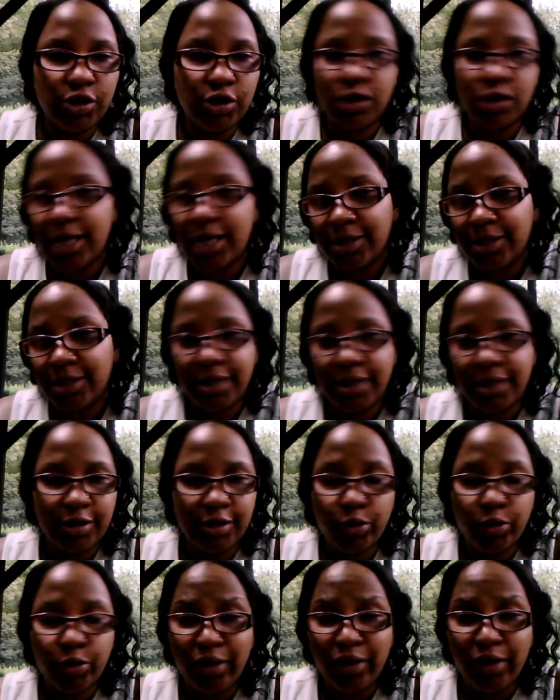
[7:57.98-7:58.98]
size 10,
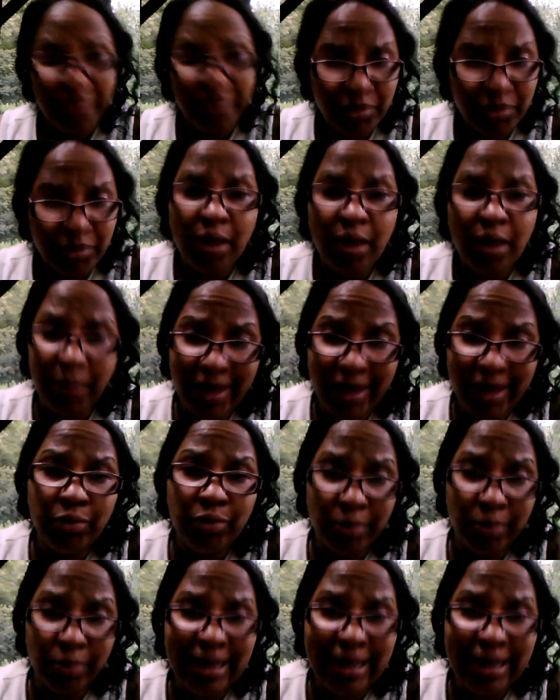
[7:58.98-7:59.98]
12. Even though I
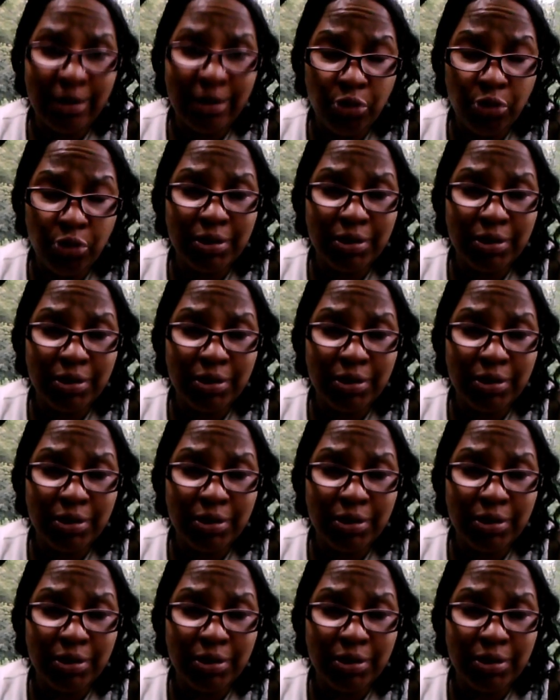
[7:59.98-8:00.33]
will buy a whole